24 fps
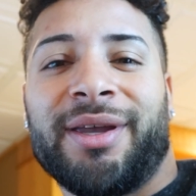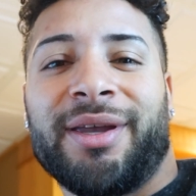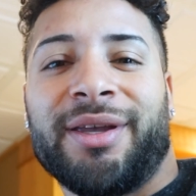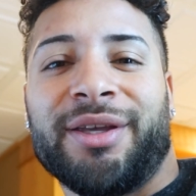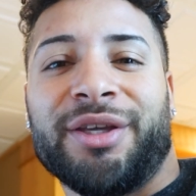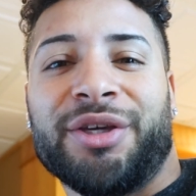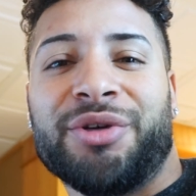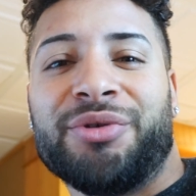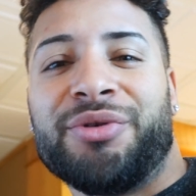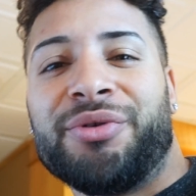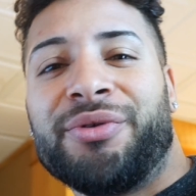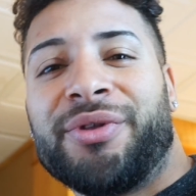
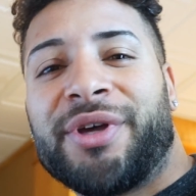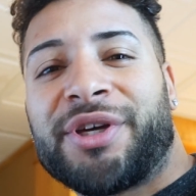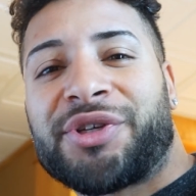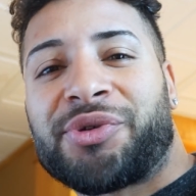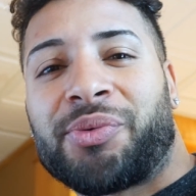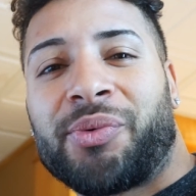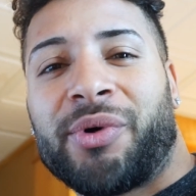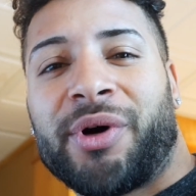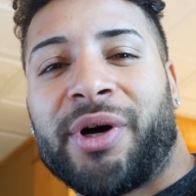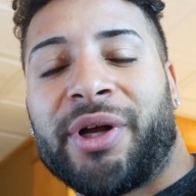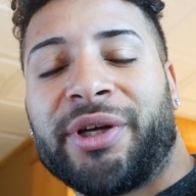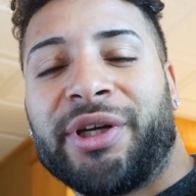you do
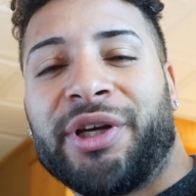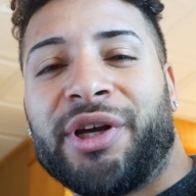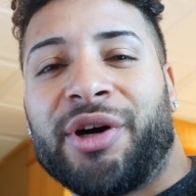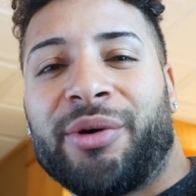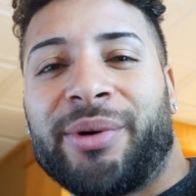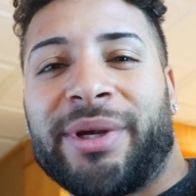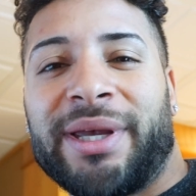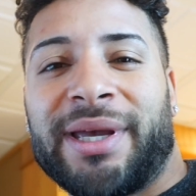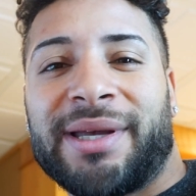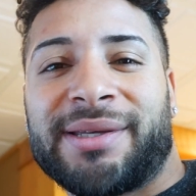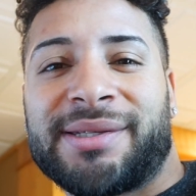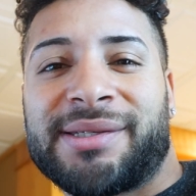this one, you know,
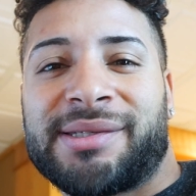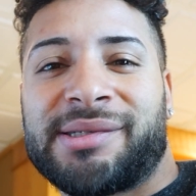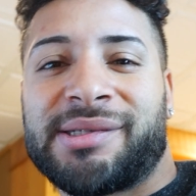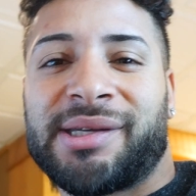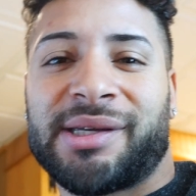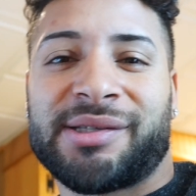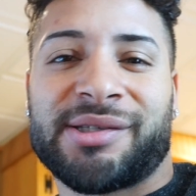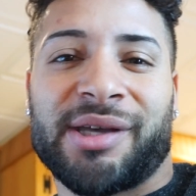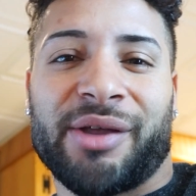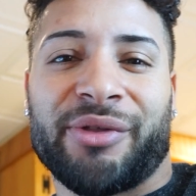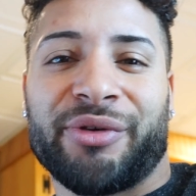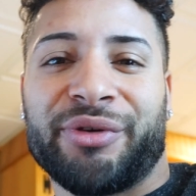he has
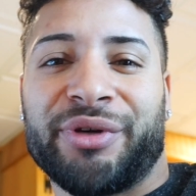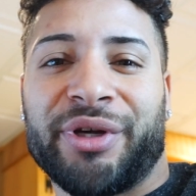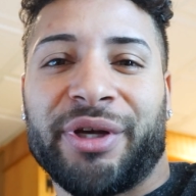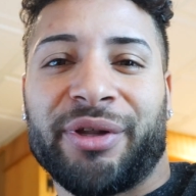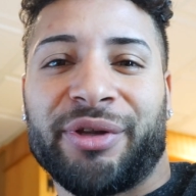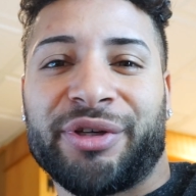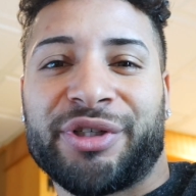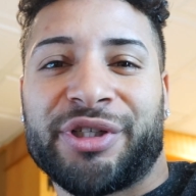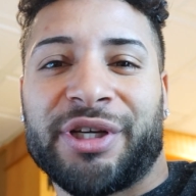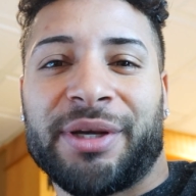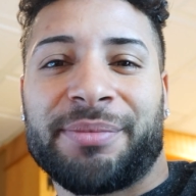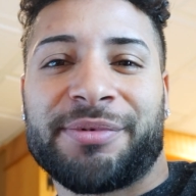6 other
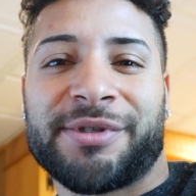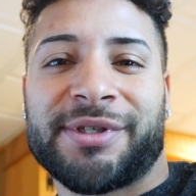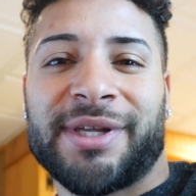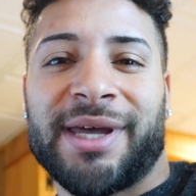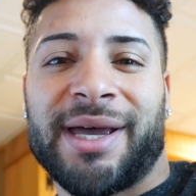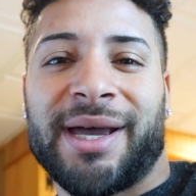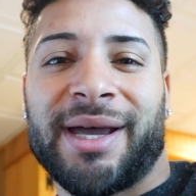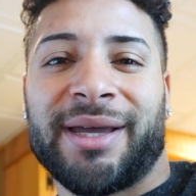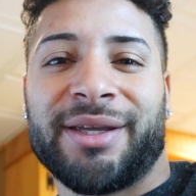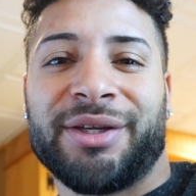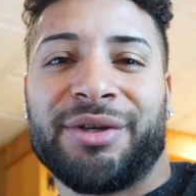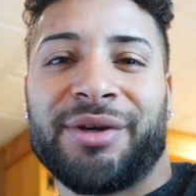dealerships
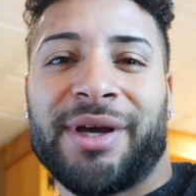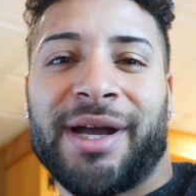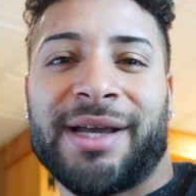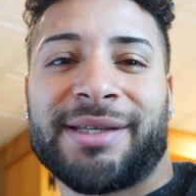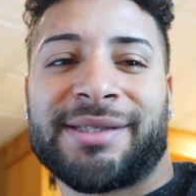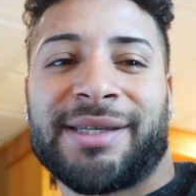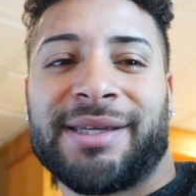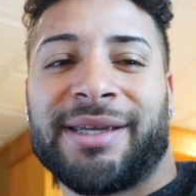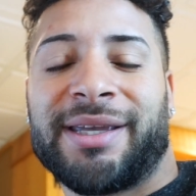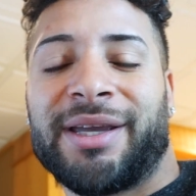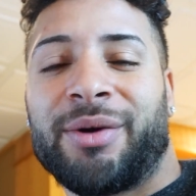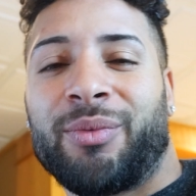that you
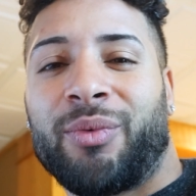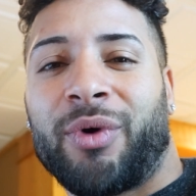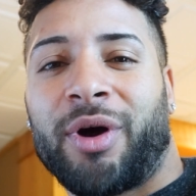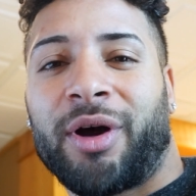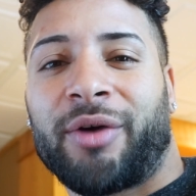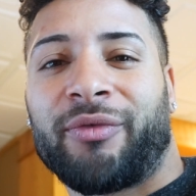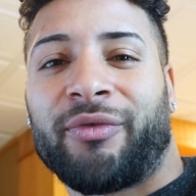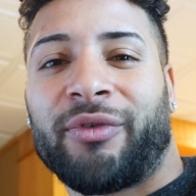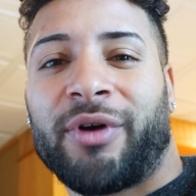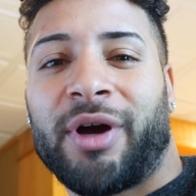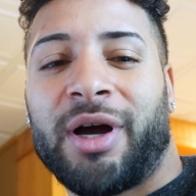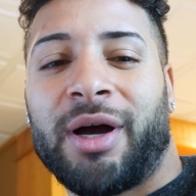guys can get
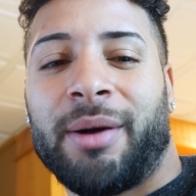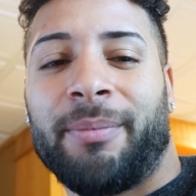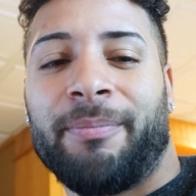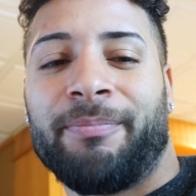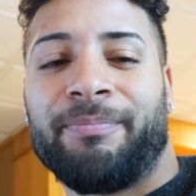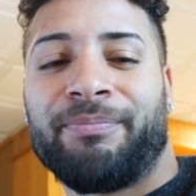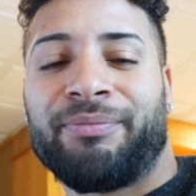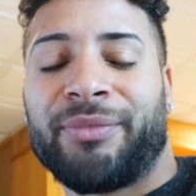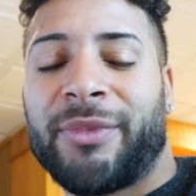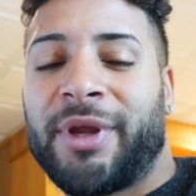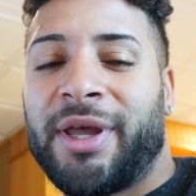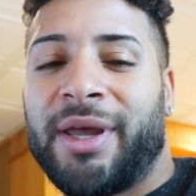work from.